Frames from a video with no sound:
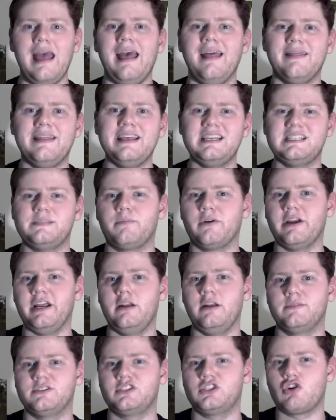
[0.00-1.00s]
This breed
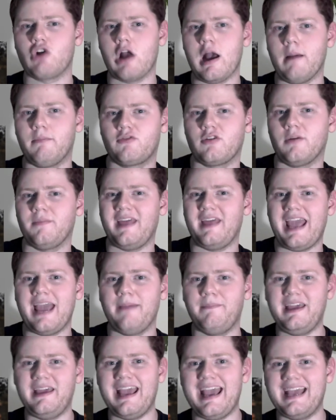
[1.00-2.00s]
was dropped from the
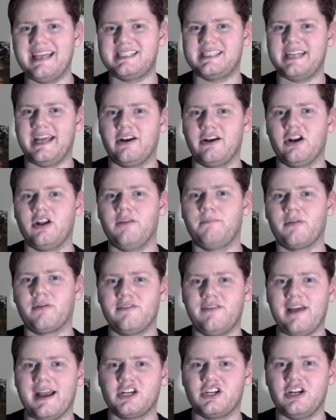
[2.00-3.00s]
APA standard of
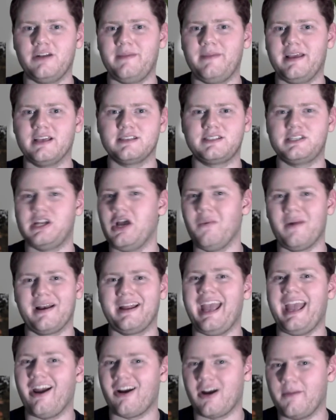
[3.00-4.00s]
perfection because no one
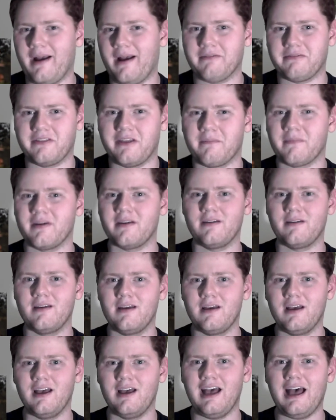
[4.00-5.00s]
cared about them.
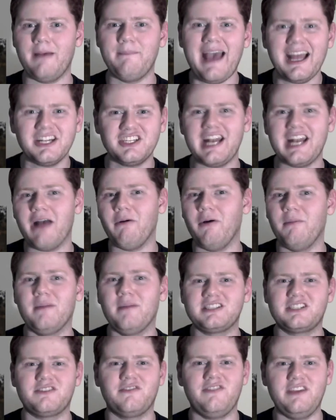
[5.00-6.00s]
Imagine how it
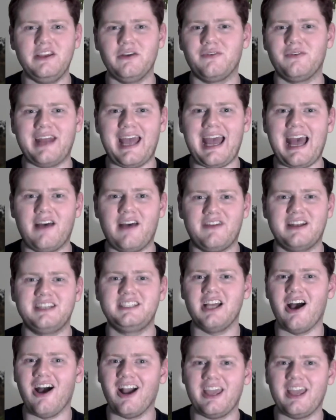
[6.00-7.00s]
must feel to have a
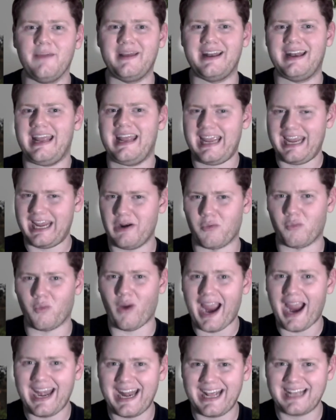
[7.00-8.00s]
document in
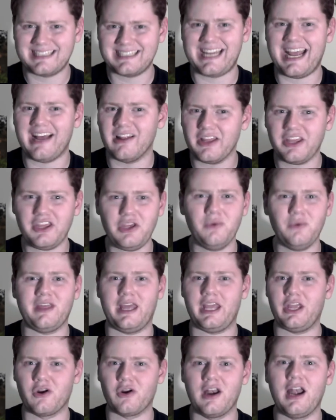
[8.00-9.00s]
writing telling you
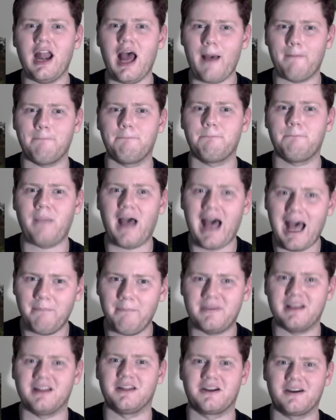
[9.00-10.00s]
that you're not
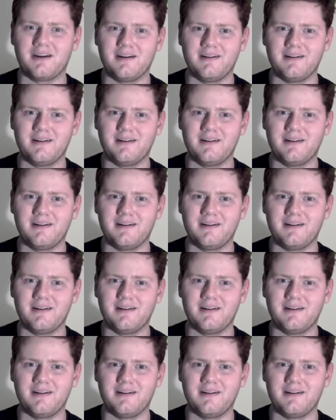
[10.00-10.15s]
popular.